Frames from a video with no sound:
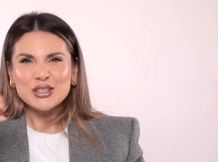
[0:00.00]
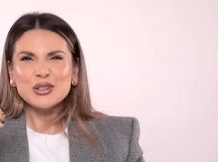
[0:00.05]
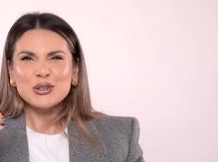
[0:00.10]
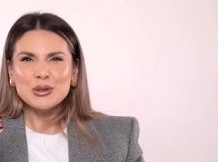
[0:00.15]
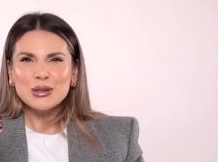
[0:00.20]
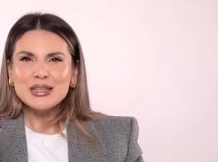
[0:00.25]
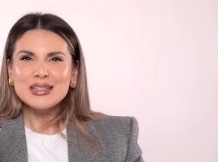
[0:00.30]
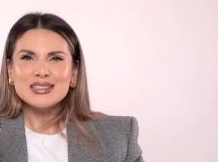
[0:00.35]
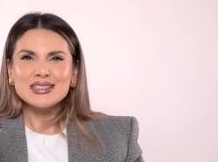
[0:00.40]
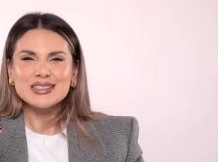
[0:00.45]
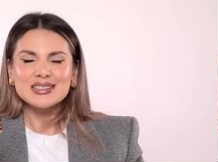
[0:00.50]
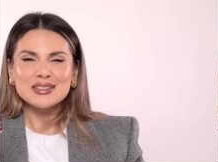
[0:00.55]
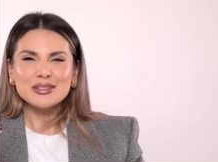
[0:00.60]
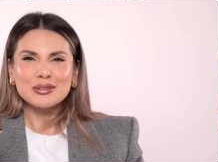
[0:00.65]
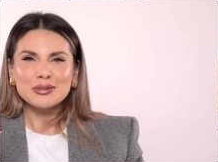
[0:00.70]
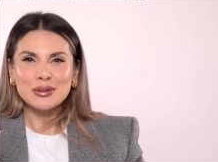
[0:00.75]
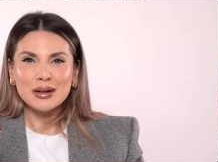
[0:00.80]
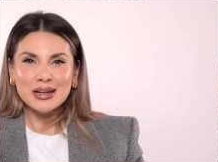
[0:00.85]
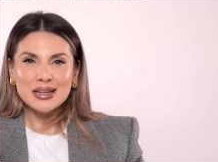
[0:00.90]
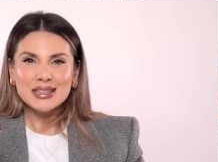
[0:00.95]
crease,
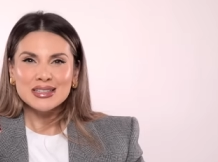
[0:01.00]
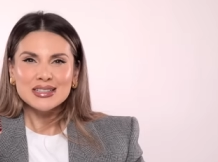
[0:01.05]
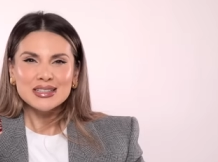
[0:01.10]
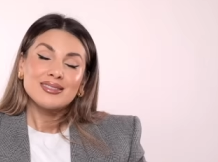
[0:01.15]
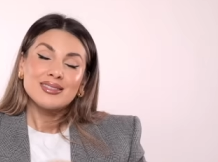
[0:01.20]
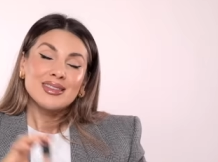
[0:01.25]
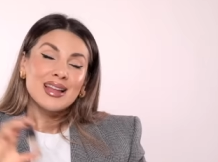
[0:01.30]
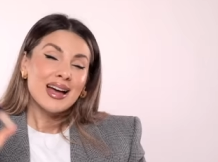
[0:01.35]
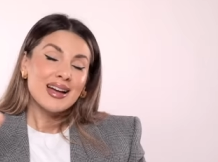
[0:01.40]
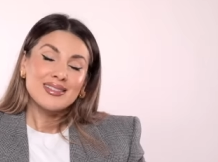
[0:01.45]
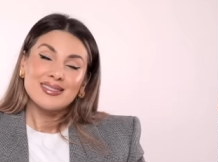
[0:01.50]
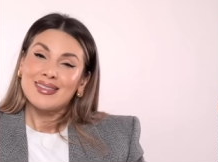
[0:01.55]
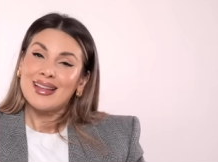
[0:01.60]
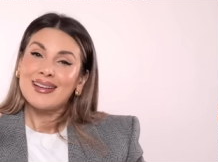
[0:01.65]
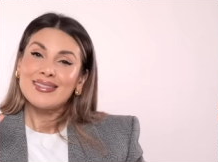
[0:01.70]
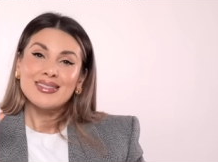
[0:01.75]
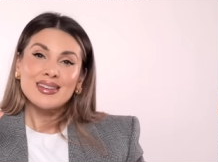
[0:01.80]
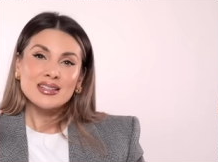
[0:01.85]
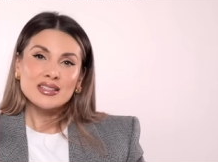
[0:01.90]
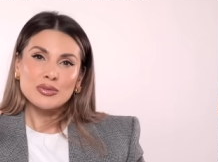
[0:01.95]
right? Not,
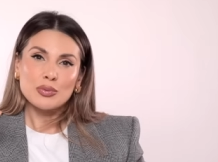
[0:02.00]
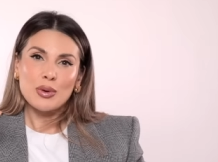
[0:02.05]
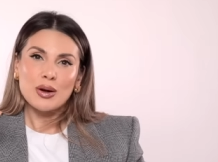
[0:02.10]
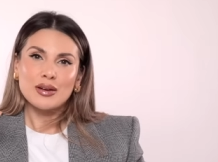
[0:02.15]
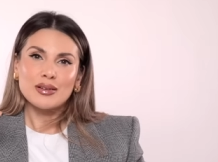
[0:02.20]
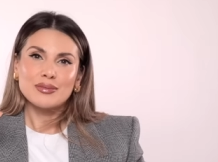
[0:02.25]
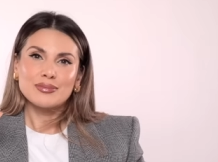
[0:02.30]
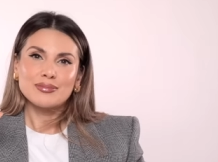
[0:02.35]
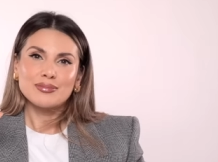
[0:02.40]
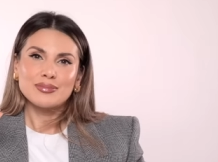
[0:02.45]
not this one.